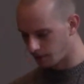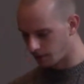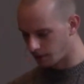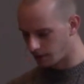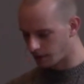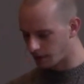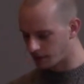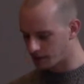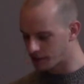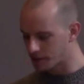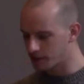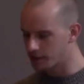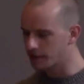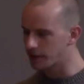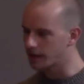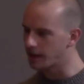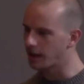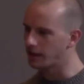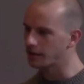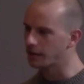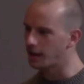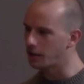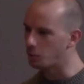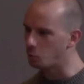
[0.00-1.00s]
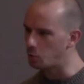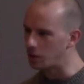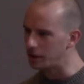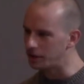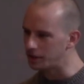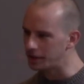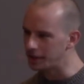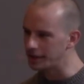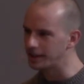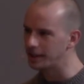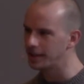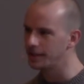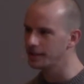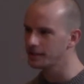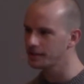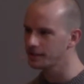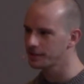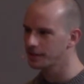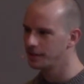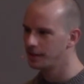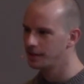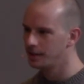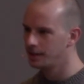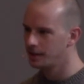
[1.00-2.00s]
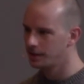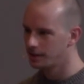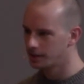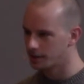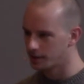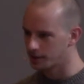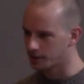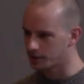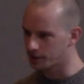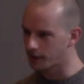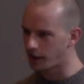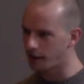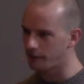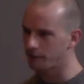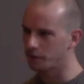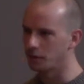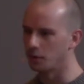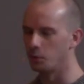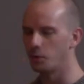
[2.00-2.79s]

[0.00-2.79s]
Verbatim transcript: This is again that willingness to suffer.